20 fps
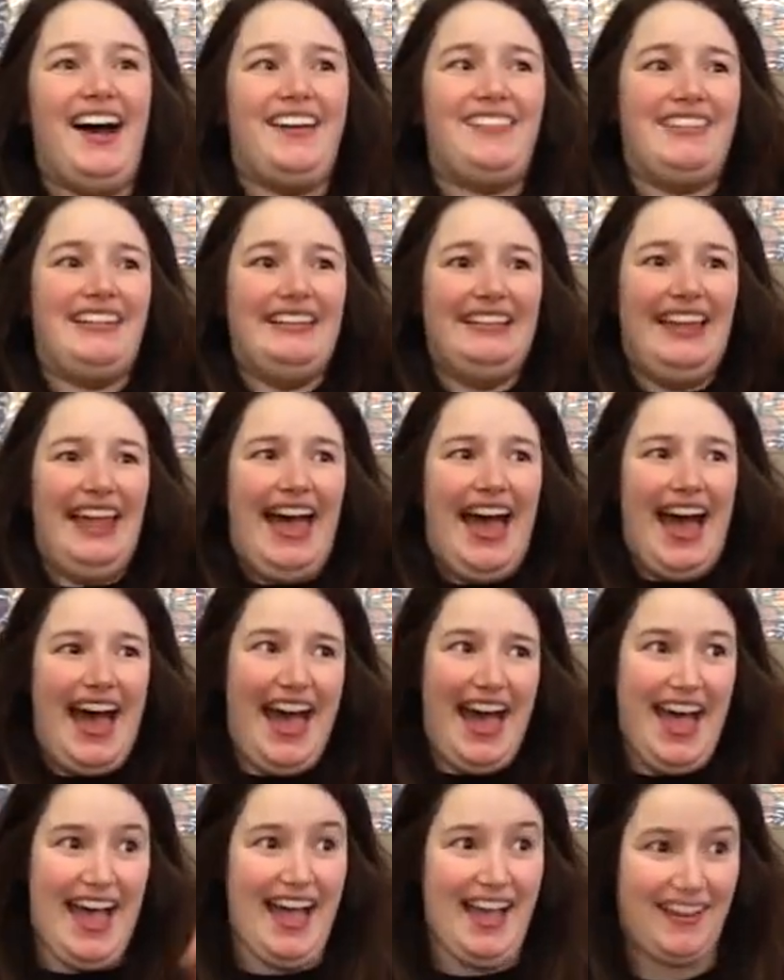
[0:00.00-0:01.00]

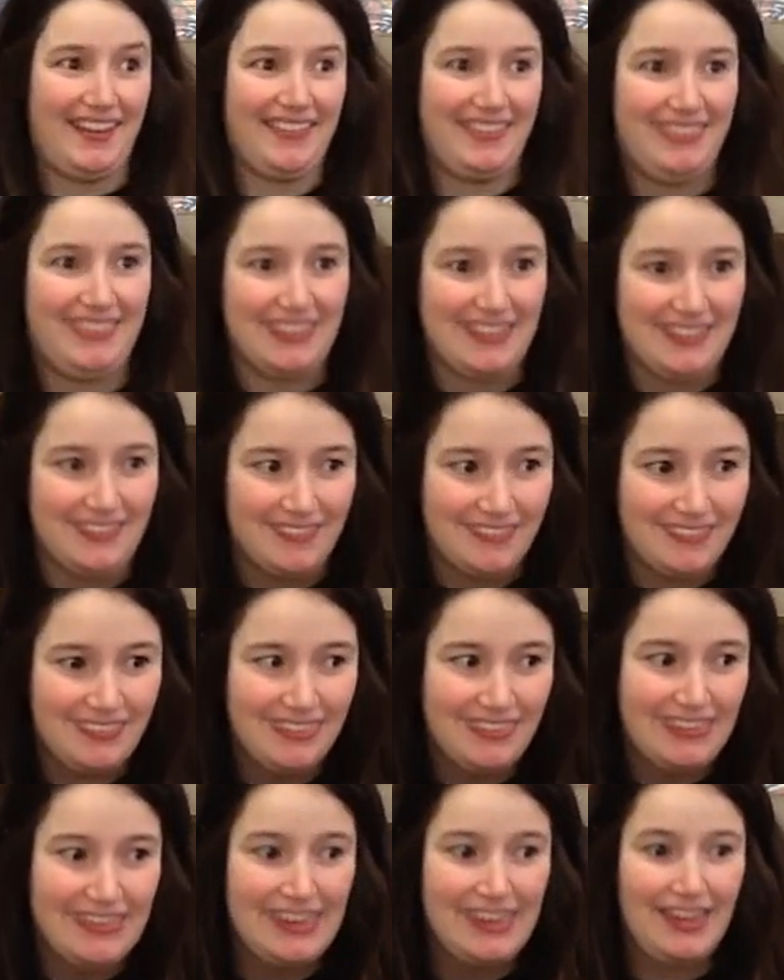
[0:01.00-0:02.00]
relax, and,
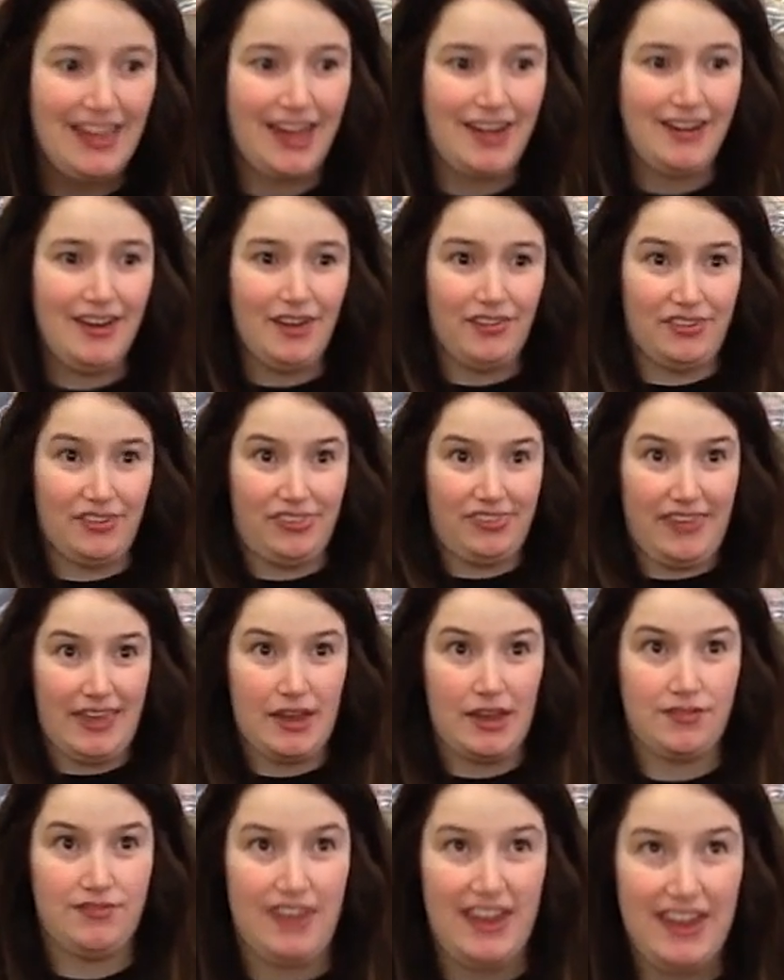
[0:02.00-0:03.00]
I don't know, so it's like,